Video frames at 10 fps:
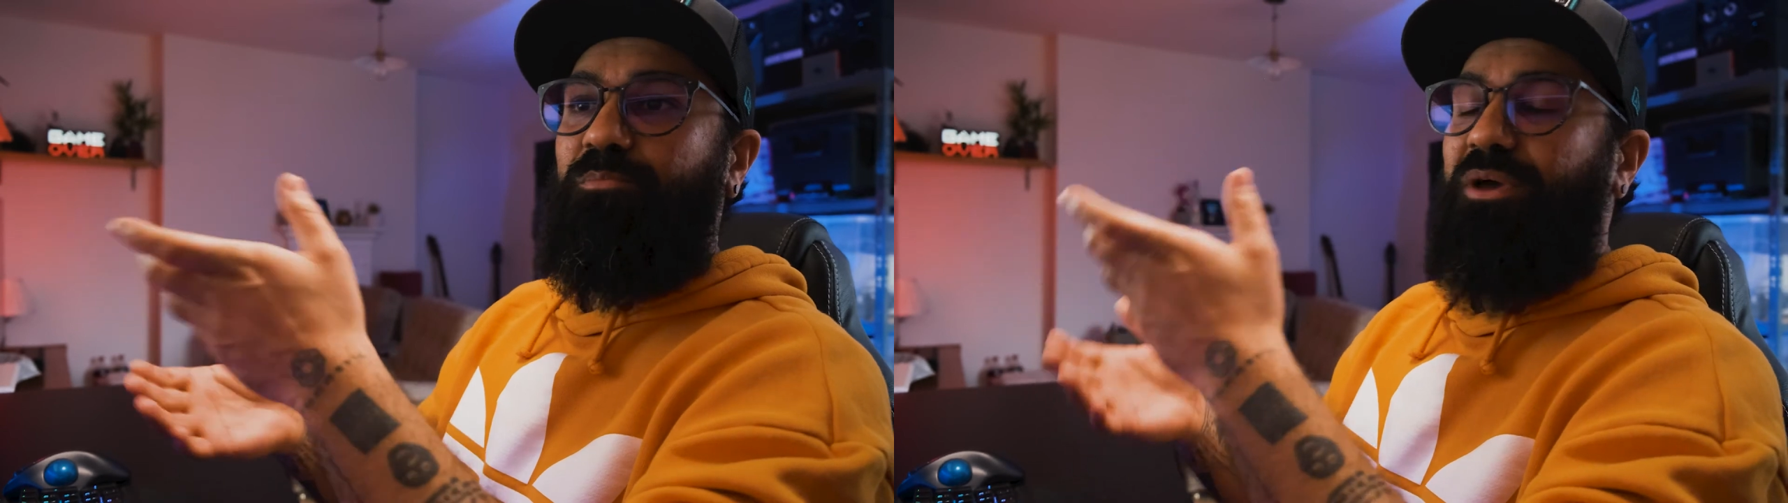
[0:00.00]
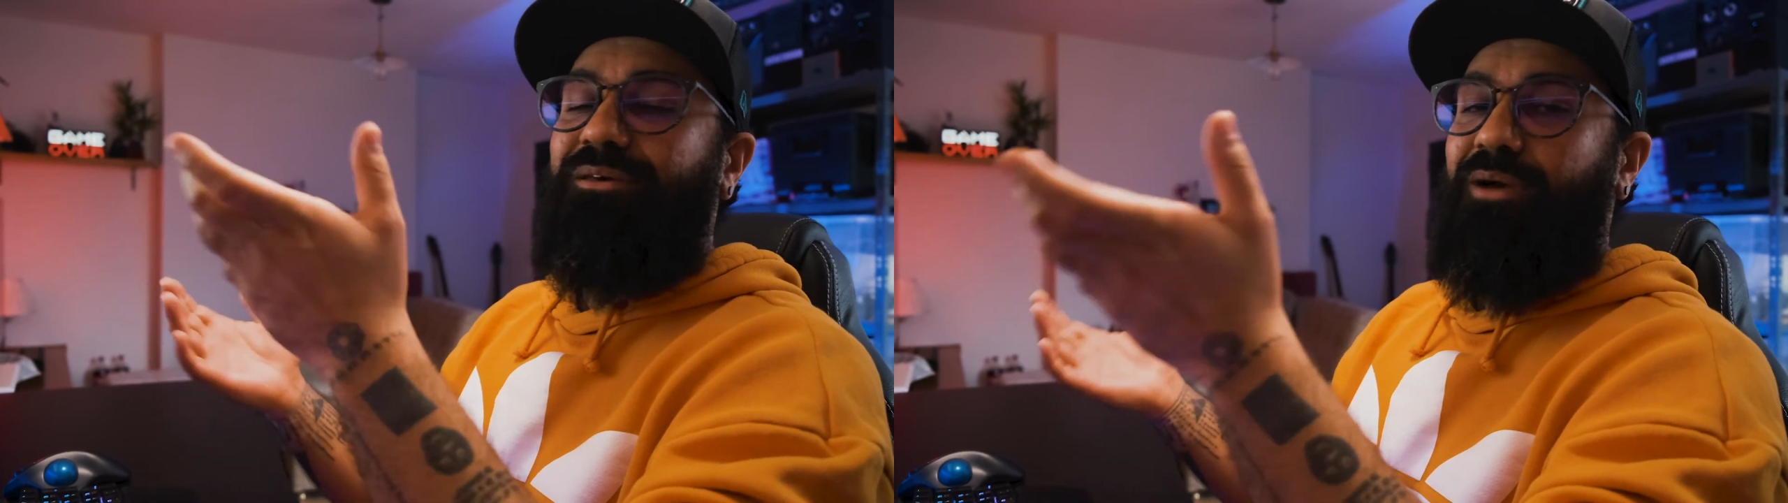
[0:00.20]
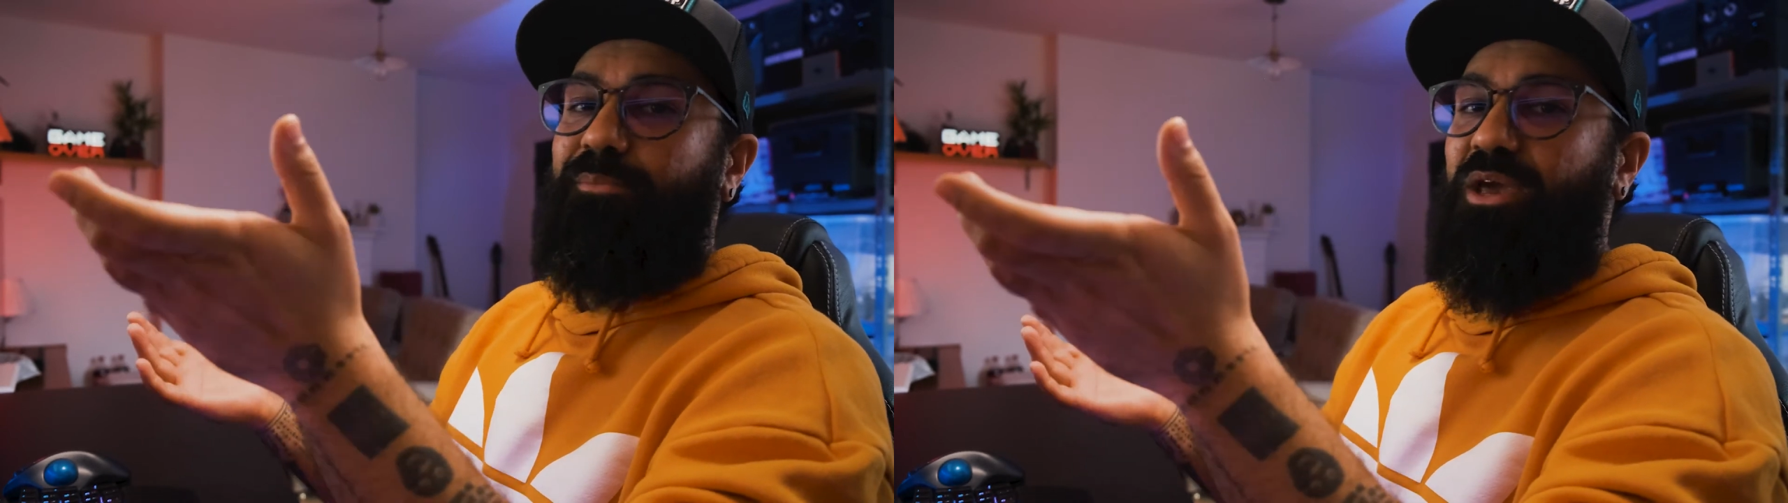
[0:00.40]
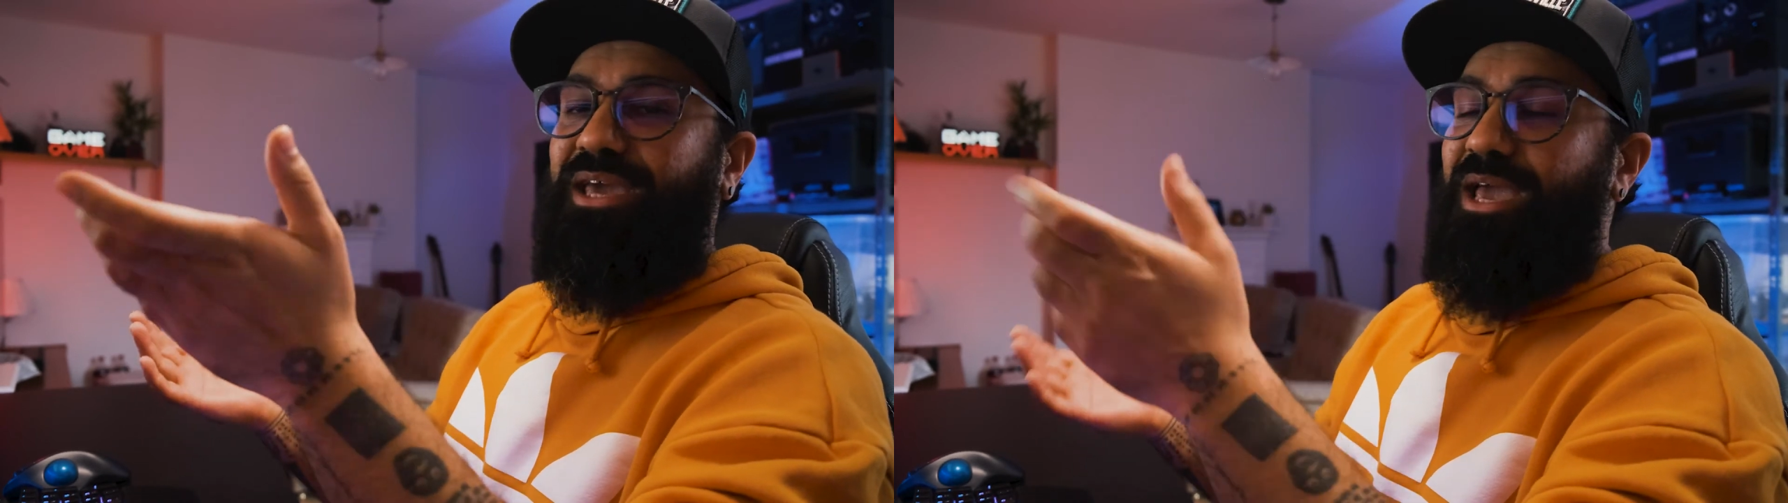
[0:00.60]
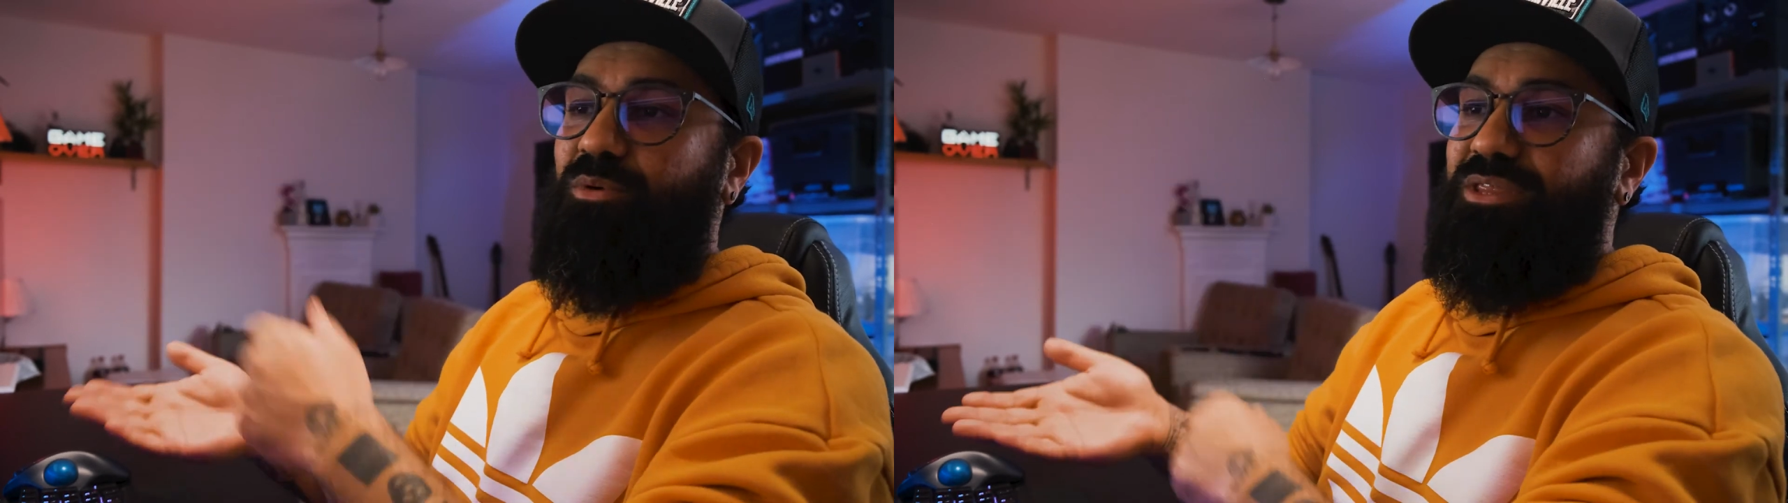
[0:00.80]
but I'm
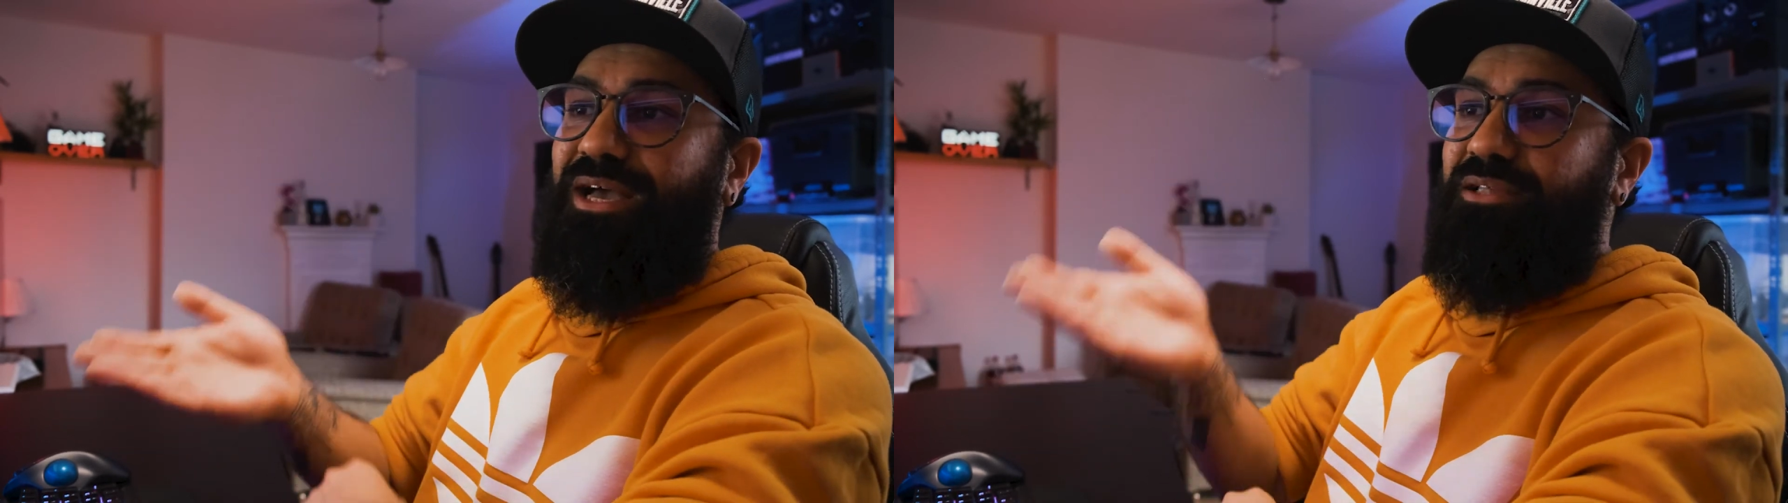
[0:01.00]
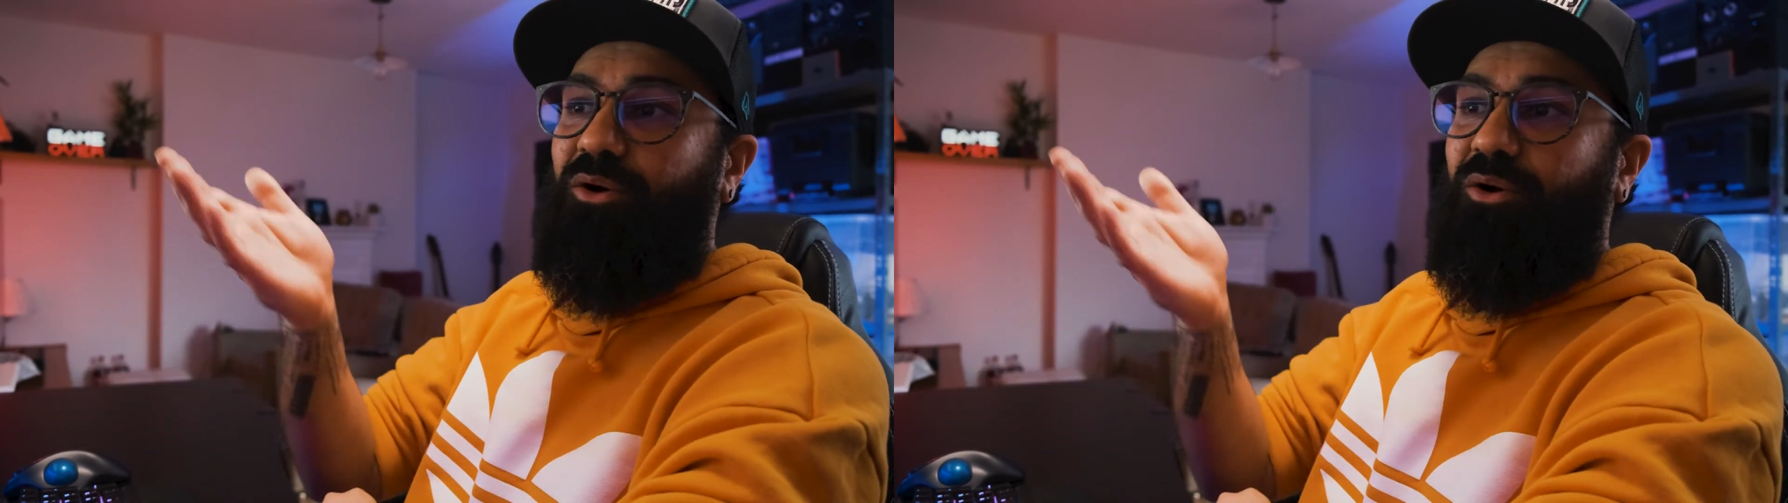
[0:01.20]
okay with that.